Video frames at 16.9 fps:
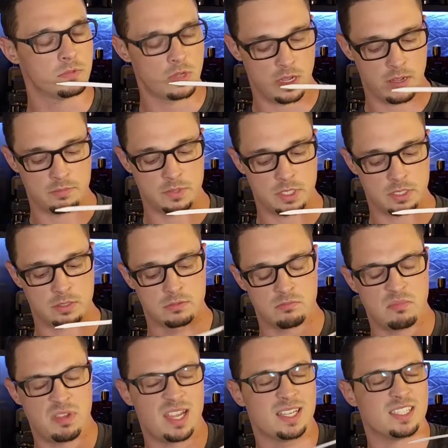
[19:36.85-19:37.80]
I'm just
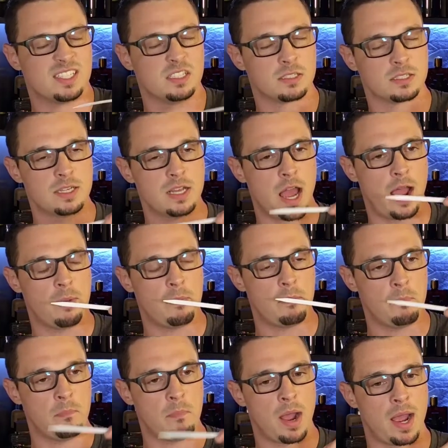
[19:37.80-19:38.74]
it's just not
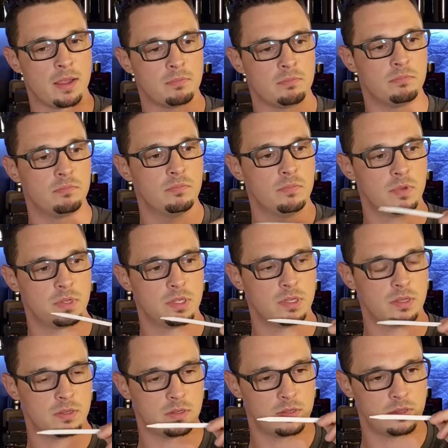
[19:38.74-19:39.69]
my
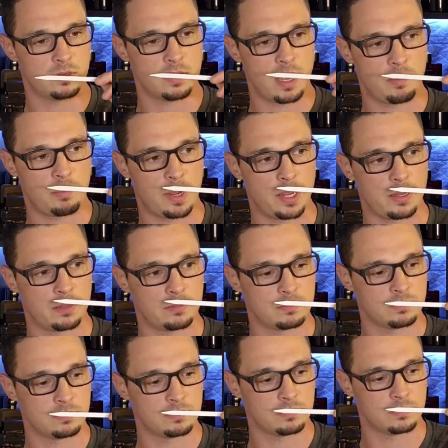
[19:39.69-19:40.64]
not my
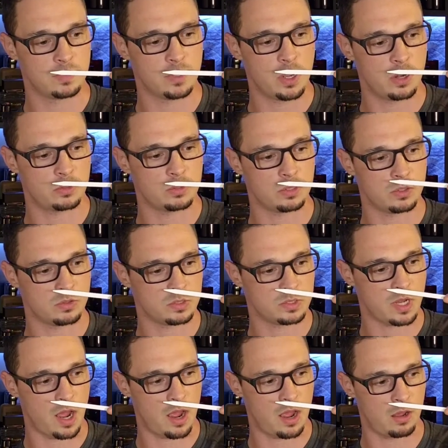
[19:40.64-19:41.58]
go-to
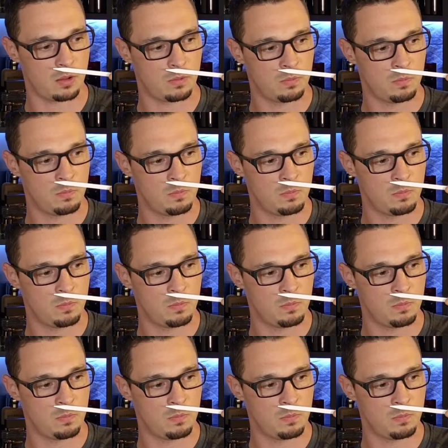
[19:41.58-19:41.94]
style.